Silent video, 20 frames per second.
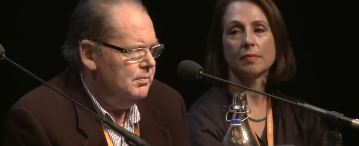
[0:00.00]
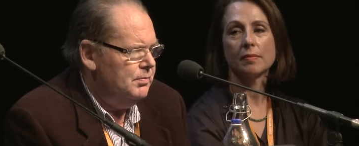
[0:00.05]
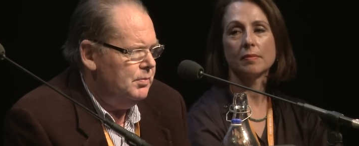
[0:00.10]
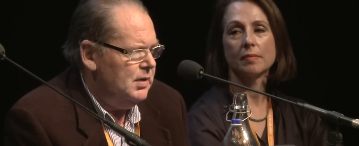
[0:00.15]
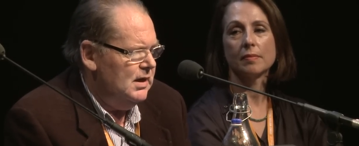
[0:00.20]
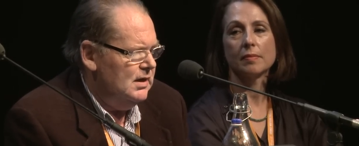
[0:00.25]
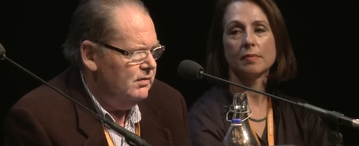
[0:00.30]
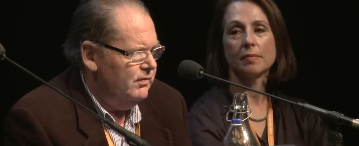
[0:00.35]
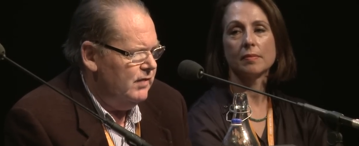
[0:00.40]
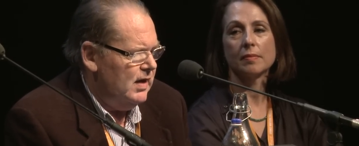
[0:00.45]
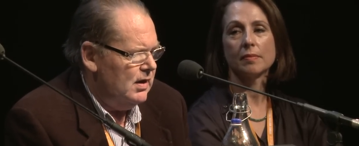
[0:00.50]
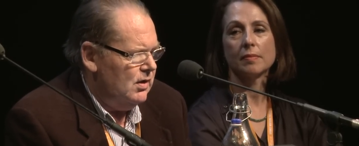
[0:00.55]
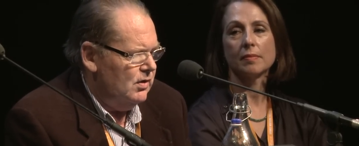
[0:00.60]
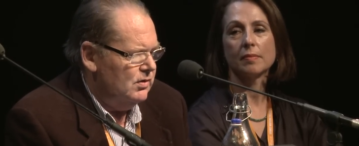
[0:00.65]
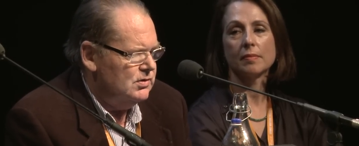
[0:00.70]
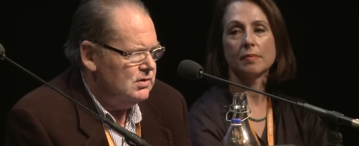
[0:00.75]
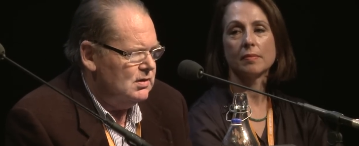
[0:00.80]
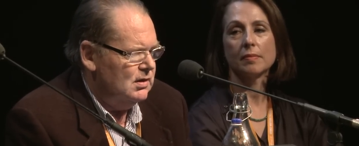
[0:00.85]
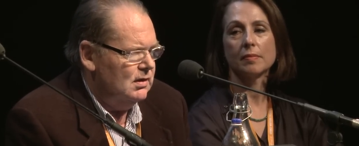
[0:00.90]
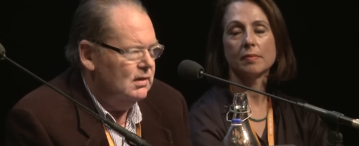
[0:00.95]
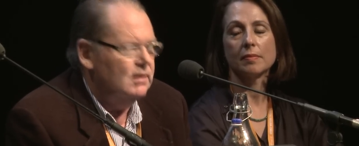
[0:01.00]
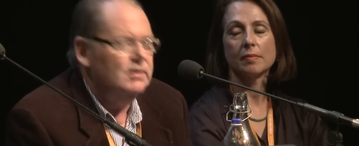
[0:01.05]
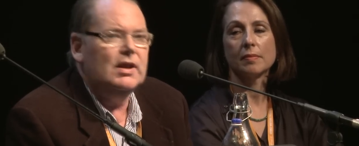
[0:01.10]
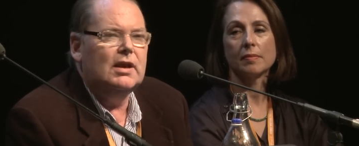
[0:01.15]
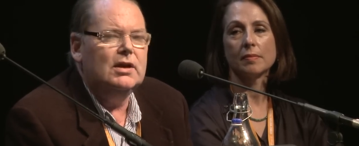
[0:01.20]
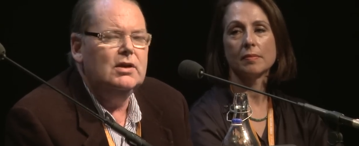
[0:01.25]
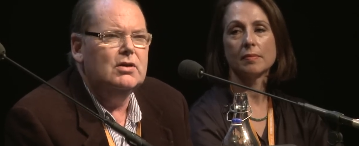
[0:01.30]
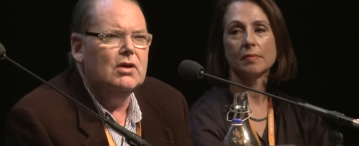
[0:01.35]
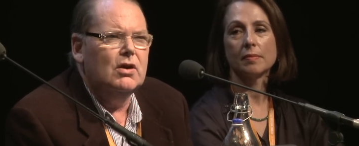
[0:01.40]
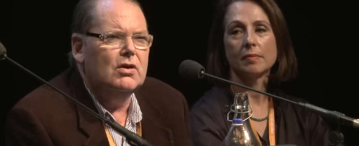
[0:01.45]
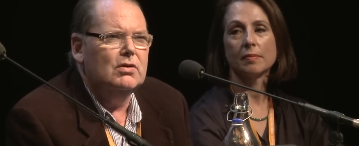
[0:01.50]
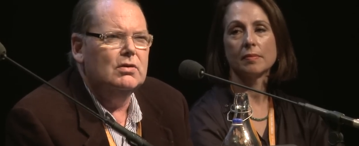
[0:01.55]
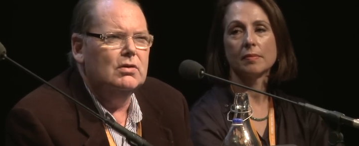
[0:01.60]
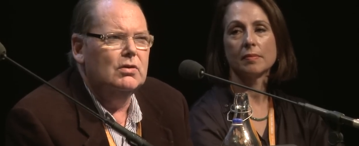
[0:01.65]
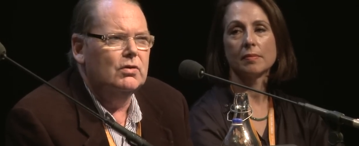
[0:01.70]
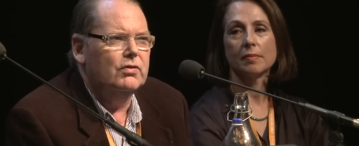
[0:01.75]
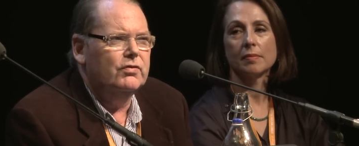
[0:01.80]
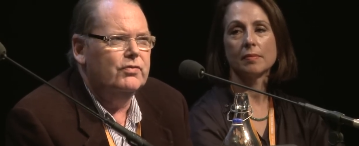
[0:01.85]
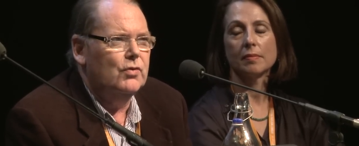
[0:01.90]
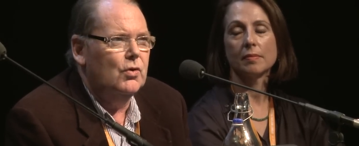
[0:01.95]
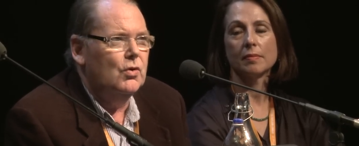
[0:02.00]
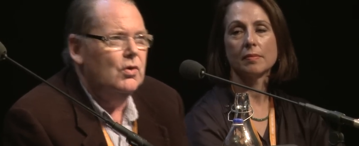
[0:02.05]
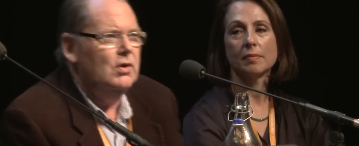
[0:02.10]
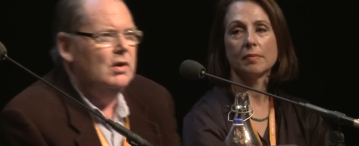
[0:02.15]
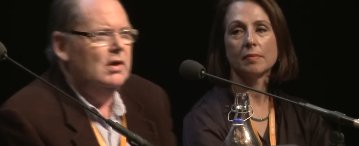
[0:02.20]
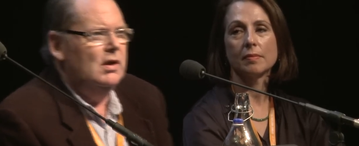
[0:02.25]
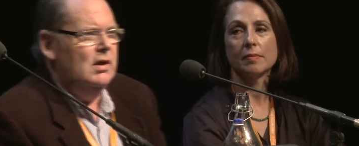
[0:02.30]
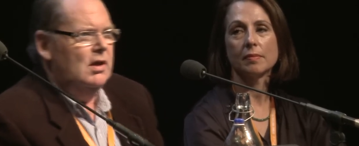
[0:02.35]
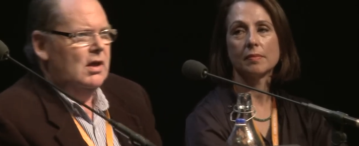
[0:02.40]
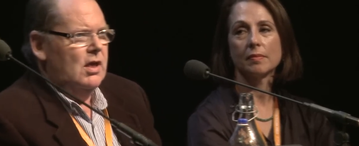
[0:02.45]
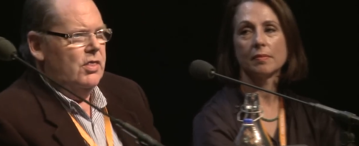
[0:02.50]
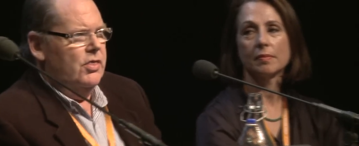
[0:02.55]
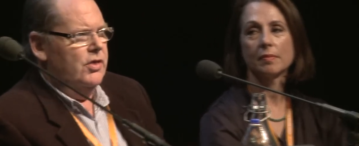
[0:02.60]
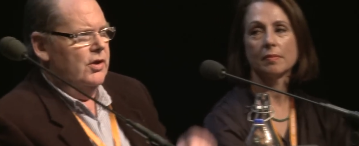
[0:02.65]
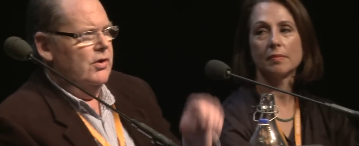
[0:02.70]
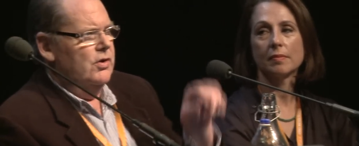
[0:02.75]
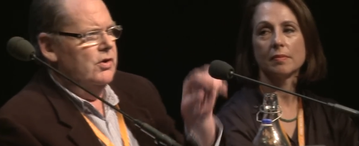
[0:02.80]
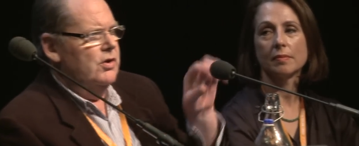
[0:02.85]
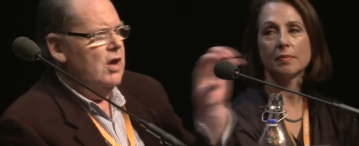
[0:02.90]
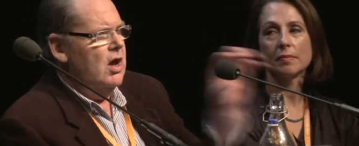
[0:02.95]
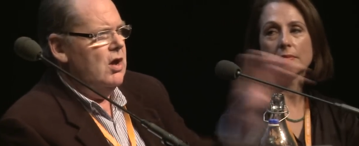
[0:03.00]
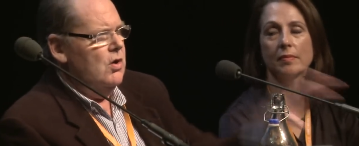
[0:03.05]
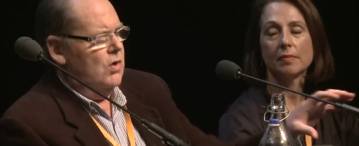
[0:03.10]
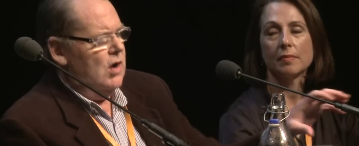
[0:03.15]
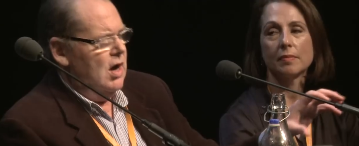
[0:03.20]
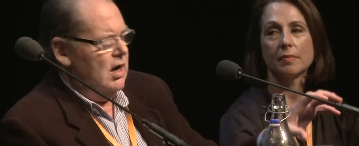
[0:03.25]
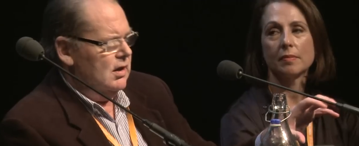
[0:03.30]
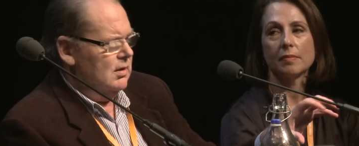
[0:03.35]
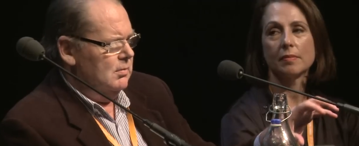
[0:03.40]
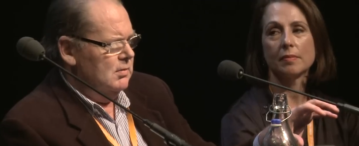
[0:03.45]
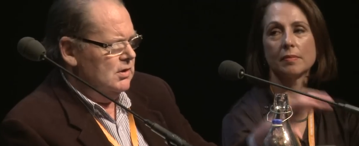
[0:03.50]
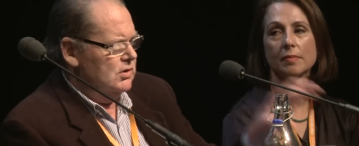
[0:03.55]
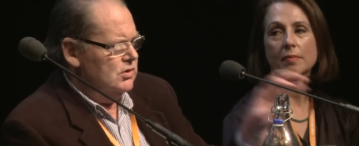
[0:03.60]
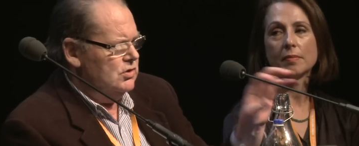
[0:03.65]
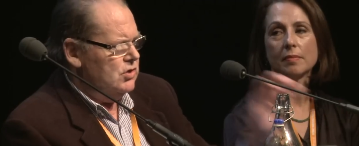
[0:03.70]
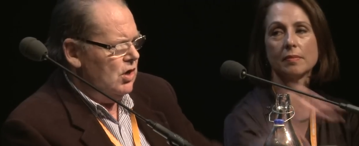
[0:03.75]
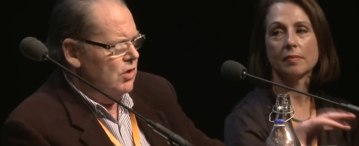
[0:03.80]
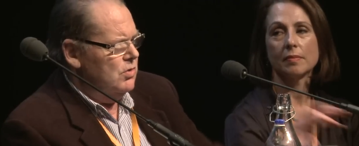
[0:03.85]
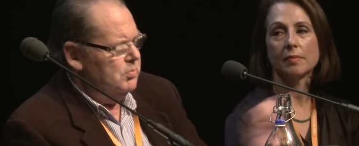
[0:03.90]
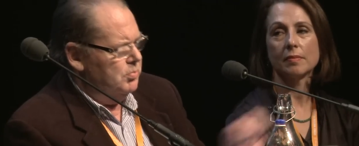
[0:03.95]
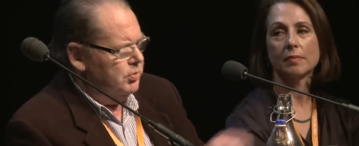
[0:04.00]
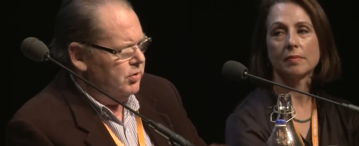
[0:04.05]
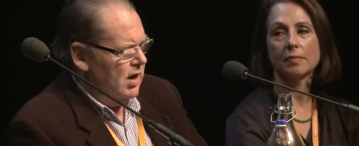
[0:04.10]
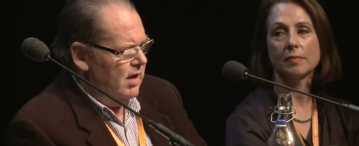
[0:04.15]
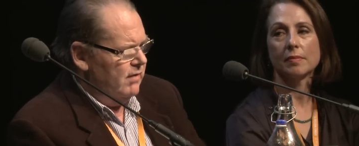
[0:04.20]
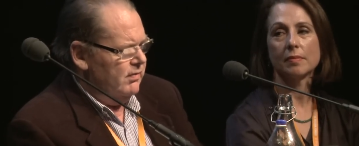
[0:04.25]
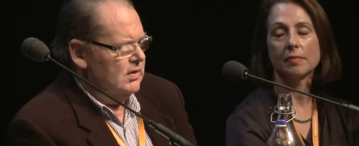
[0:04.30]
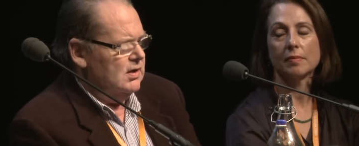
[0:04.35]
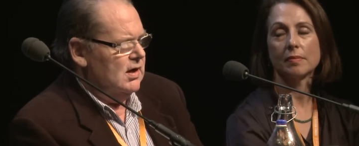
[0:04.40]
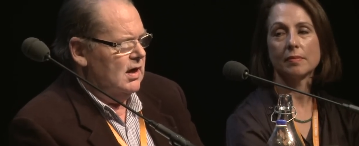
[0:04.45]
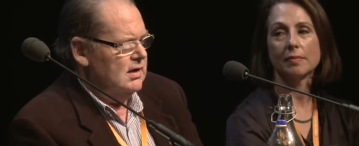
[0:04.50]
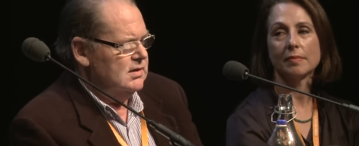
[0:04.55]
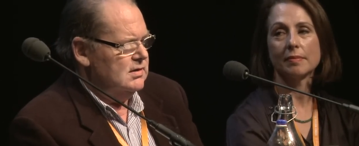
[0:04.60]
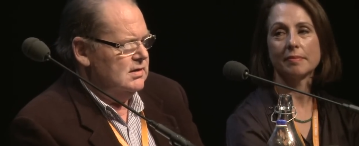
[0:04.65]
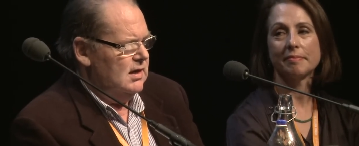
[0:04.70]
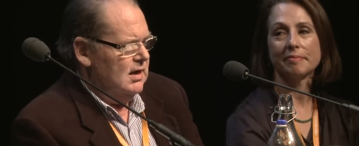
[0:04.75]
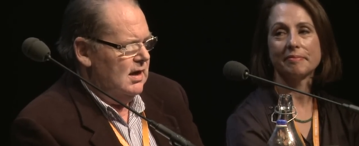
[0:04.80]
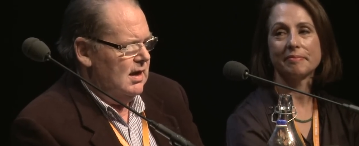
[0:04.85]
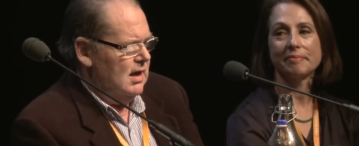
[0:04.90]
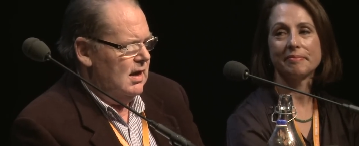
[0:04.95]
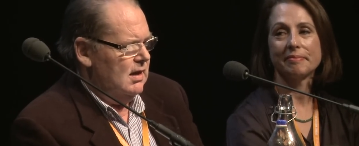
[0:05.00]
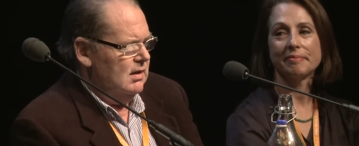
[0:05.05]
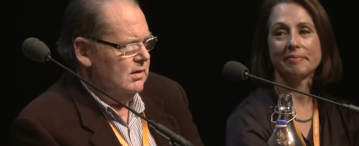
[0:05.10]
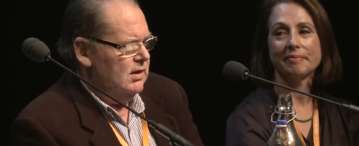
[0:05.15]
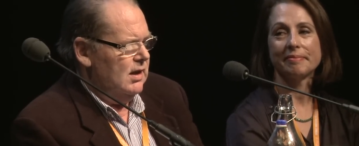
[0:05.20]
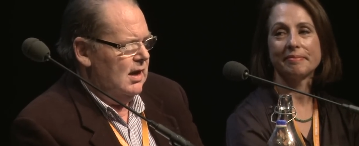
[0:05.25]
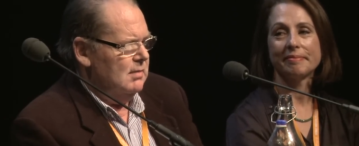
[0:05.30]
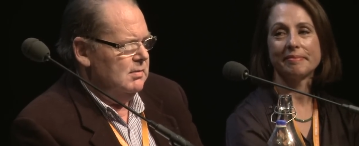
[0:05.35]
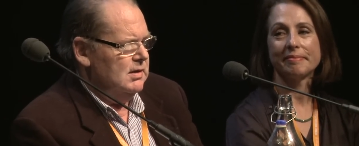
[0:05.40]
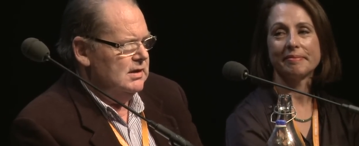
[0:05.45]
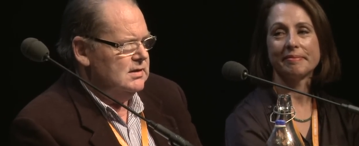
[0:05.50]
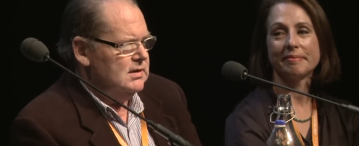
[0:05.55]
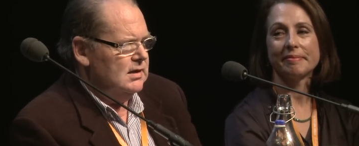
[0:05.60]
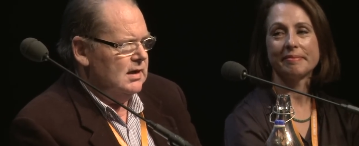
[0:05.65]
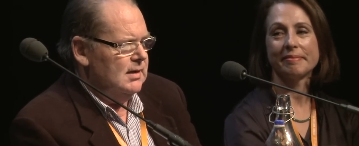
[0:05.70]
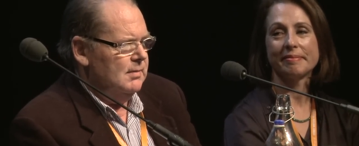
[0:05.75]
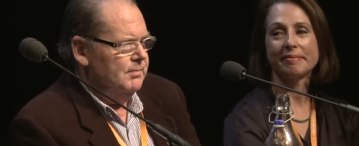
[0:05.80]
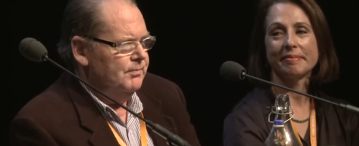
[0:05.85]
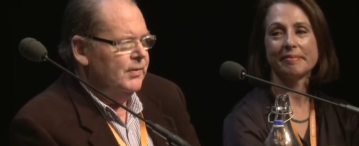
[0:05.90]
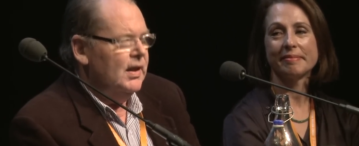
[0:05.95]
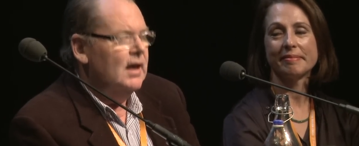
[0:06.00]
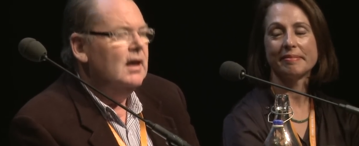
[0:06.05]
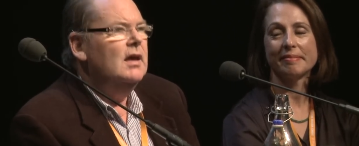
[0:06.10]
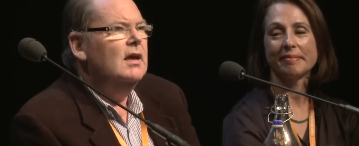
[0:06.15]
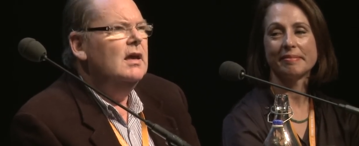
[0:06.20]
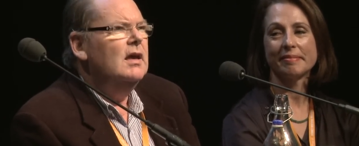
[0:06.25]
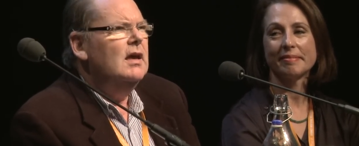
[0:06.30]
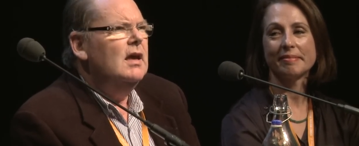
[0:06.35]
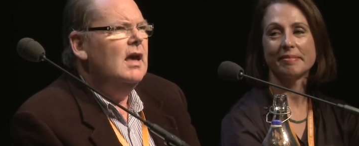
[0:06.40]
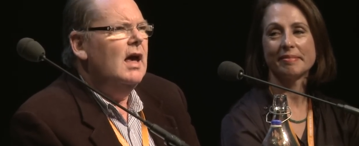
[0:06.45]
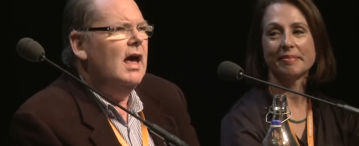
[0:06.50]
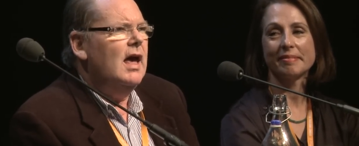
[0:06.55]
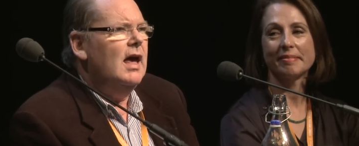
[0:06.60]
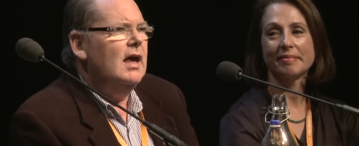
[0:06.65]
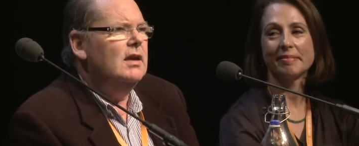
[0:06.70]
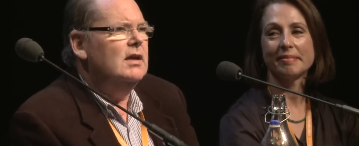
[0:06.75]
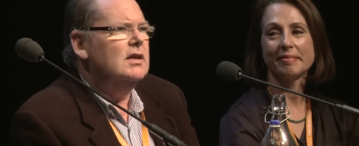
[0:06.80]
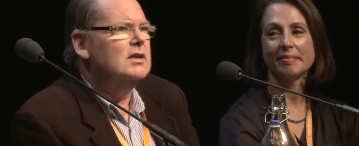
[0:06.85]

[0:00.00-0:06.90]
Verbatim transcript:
Speaker 1: Peter Van Onselen. Then you go and look for the no argument, don't privatise the ABC. And